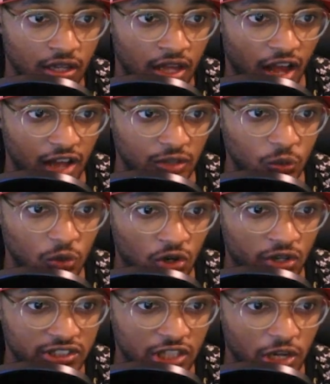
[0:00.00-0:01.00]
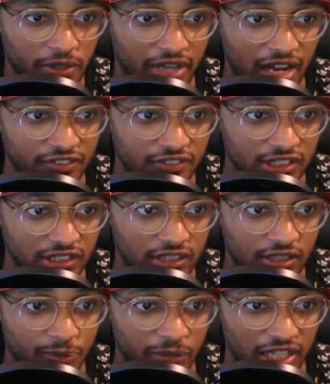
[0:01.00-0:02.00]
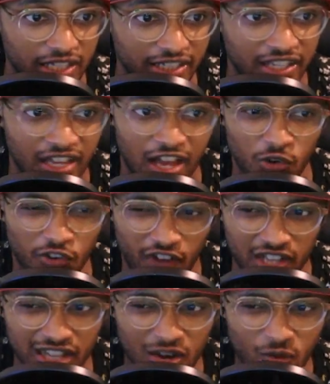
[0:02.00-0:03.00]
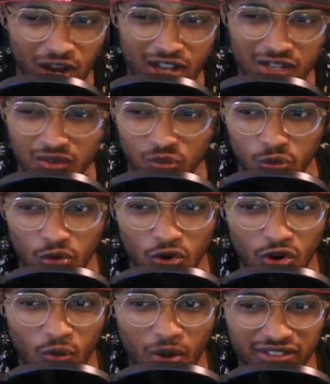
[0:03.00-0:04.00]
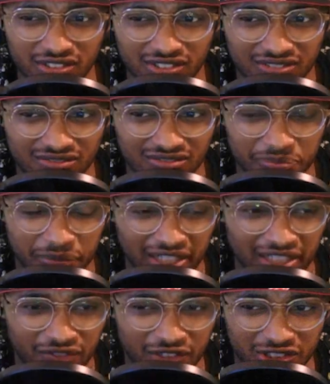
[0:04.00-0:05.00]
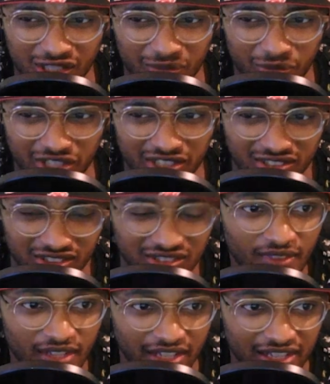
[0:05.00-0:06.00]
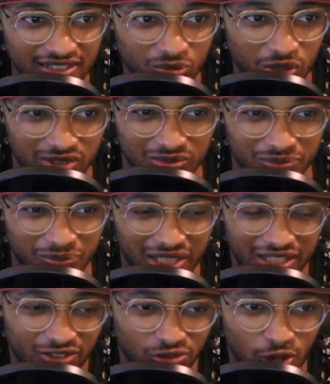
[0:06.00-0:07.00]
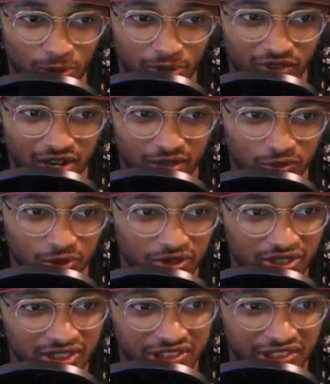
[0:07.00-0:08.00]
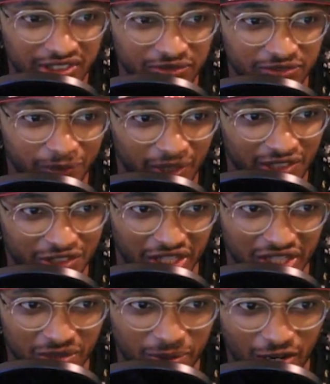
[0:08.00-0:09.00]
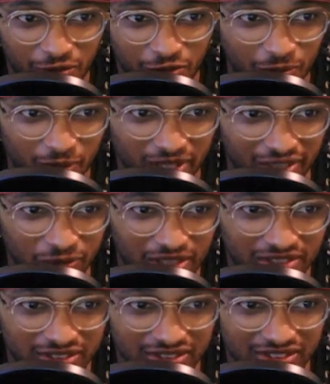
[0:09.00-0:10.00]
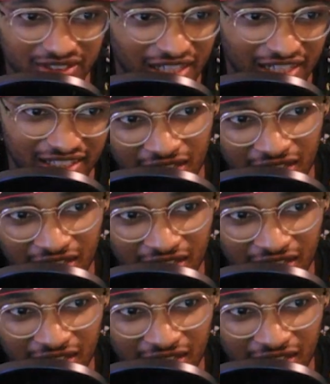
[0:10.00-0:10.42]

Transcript: and War is going after Billy, and we'll find out why War wants Billy for some reason. I guess because Billy grew up around War, he should have been changed by War, but he wasn't. I